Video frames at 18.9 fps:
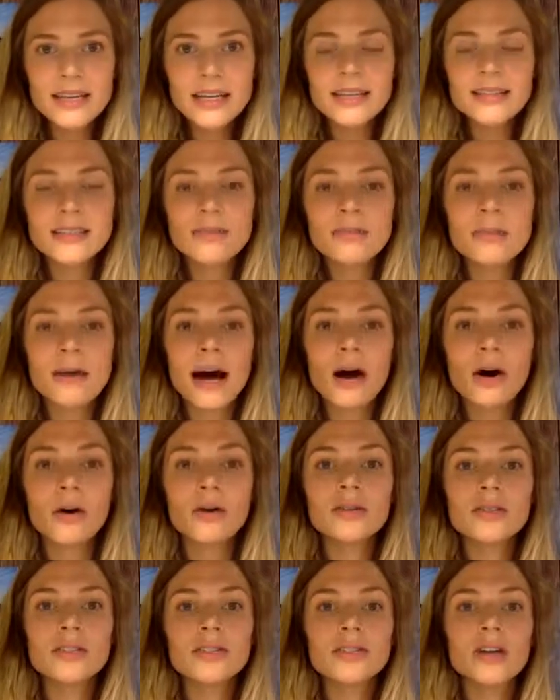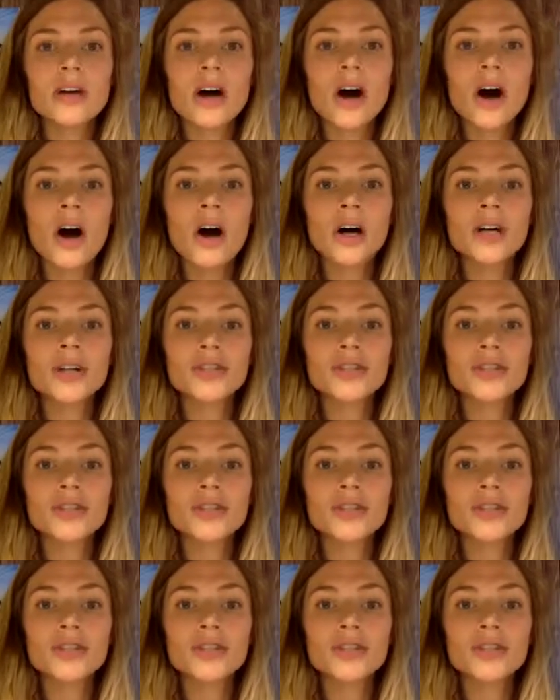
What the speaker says: It's about our